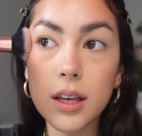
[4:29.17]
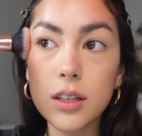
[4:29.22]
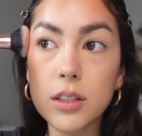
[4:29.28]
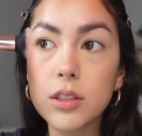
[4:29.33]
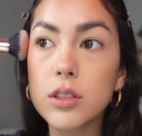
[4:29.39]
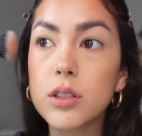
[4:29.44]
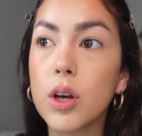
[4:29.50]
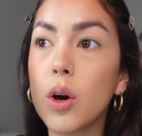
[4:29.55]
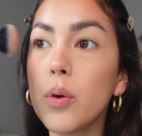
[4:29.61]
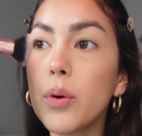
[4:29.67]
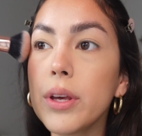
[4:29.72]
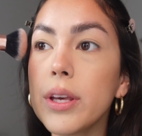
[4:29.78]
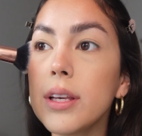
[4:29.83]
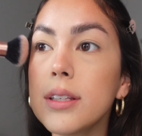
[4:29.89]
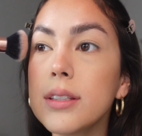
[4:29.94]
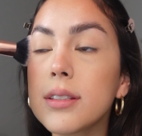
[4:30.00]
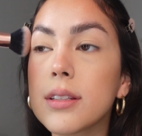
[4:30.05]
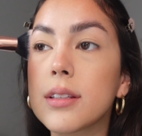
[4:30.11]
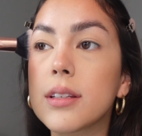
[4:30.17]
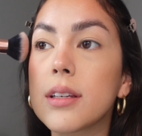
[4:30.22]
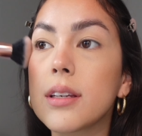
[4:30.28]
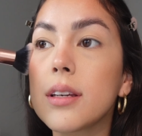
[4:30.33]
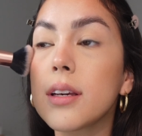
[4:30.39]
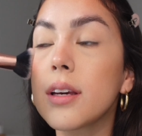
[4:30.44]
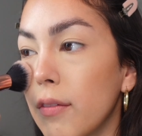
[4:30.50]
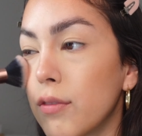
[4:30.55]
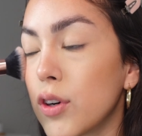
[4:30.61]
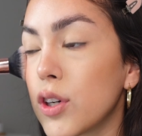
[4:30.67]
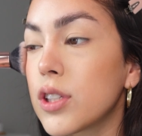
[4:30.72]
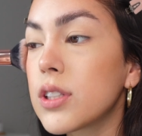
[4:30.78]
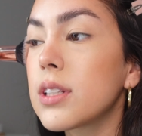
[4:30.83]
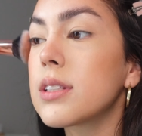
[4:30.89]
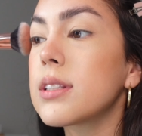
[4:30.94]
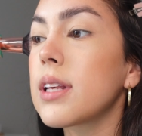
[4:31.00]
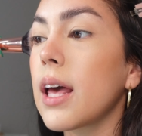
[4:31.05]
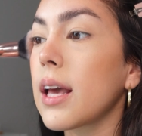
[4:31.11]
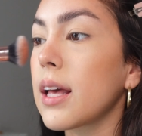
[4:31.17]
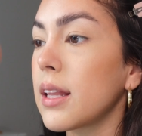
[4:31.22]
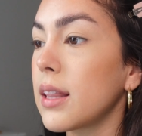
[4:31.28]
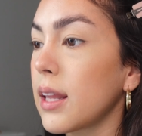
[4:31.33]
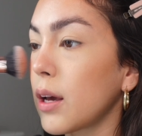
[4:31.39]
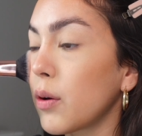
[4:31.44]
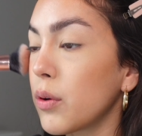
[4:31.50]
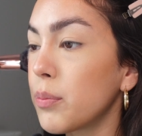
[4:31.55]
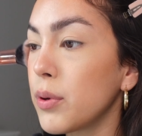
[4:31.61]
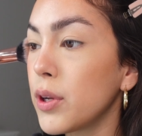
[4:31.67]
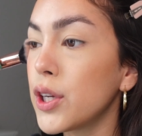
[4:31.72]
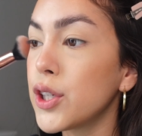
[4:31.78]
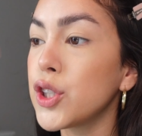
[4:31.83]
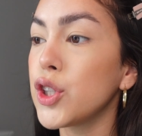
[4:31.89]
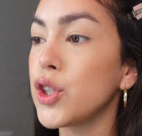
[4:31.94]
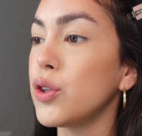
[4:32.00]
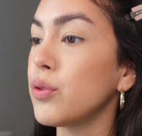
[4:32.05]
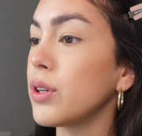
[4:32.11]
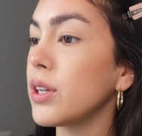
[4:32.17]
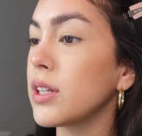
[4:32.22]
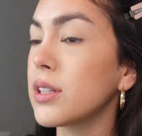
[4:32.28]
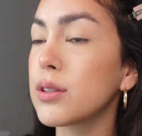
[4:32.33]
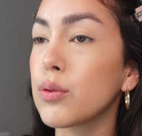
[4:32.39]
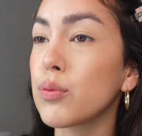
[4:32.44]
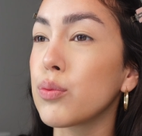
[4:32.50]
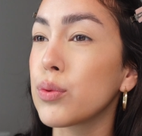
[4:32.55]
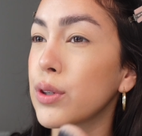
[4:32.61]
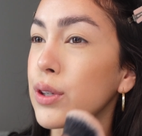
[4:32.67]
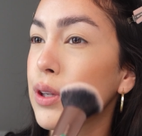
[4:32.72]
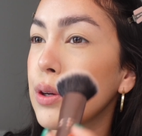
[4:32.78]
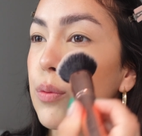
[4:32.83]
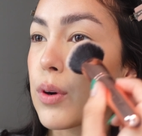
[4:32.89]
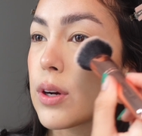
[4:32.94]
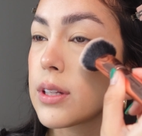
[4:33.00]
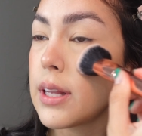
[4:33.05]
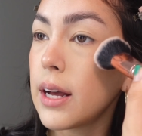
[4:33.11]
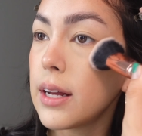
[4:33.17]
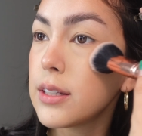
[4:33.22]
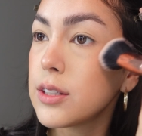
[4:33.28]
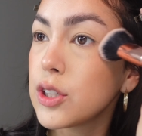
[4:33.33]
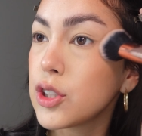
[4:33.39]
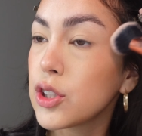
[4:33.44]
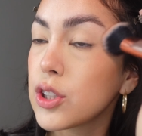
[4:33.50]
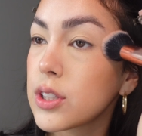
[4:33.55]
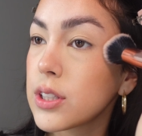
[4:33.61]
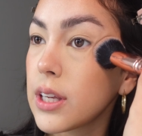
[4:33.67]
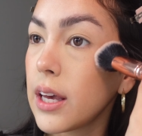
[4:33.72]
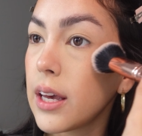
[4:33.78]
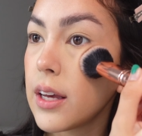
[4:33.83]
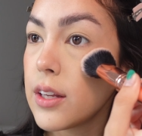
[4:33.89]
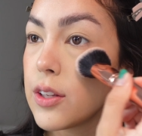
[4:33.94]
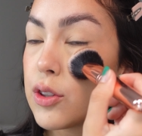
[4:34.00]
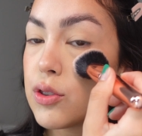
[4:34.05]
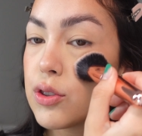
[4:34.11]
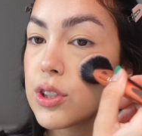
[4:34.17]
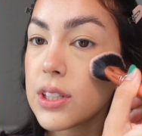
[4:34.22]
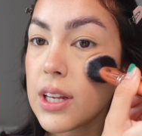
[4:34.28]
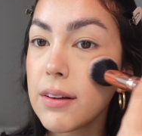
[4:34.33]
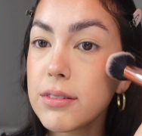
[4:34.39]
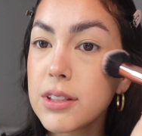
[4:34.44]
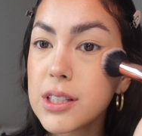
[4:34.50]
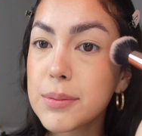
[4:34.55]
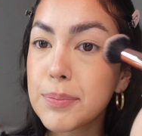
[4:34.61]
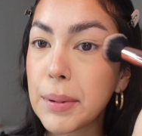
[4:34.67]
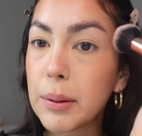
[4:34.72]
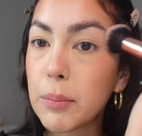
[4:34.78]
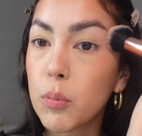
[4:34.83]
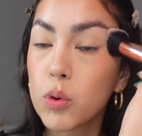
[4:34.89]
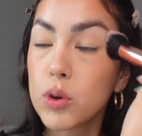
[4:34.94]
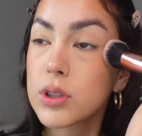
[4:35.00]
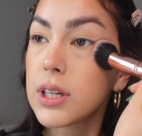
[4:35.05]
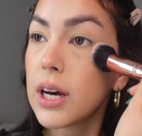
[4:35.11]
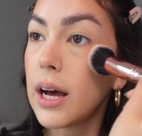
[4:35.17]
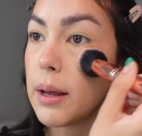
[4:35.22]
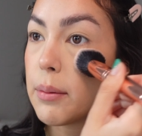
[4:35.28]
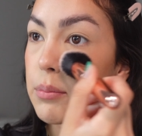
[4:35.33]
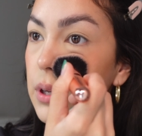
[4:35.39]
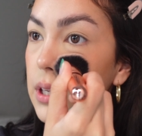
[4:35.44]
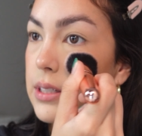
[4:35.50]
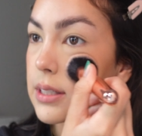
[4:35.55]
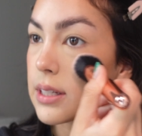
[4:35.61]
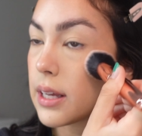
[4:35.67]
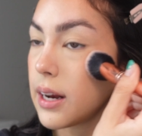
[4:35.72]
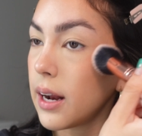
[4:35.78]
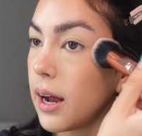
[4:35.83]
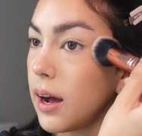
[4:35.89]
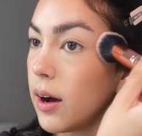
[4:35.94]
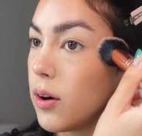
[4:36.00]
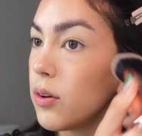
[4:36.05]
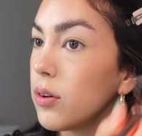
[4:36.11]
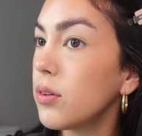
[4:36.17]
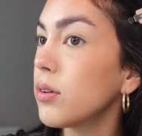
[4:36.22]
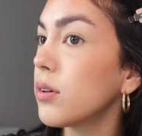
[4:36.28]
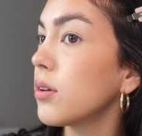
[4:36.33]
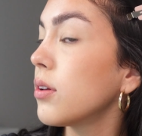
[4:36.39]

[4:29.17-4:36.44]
So easily. Versus like liquid blush, you need to really work that into your skin. You just have to spend more time blending it out.